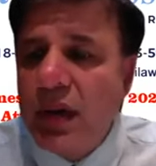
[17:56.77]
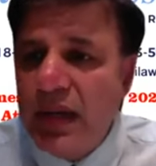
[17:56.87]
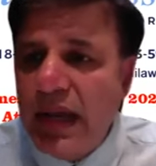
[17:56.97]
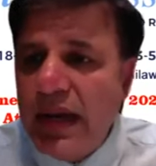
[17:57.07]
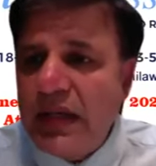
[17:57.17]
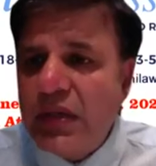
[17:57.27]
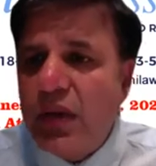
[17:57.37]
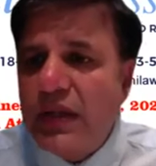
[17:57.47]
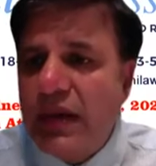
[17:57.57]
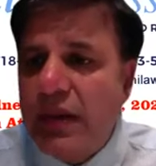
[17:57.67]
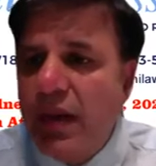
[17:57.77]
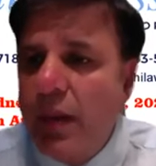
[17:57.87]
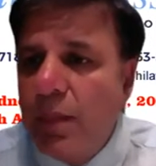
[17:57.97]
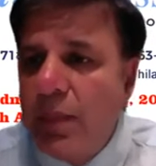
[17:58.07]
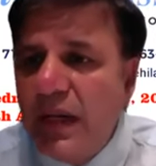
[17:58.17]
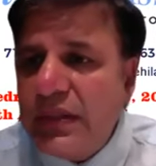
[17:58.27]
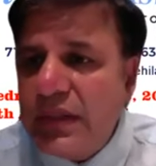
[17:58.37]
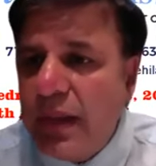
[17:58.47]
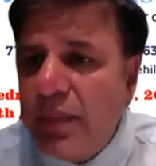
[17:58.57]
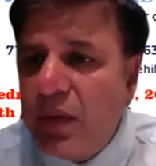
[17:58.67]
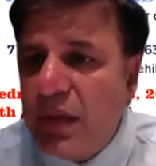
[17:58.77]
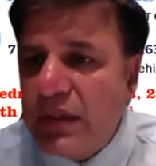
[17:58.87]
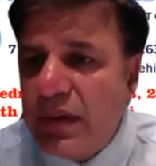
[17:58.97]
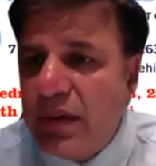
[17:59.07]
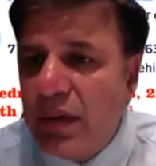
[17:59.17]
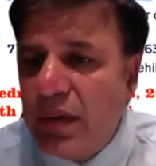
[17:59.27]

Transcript: Lena has a question. Please type your question.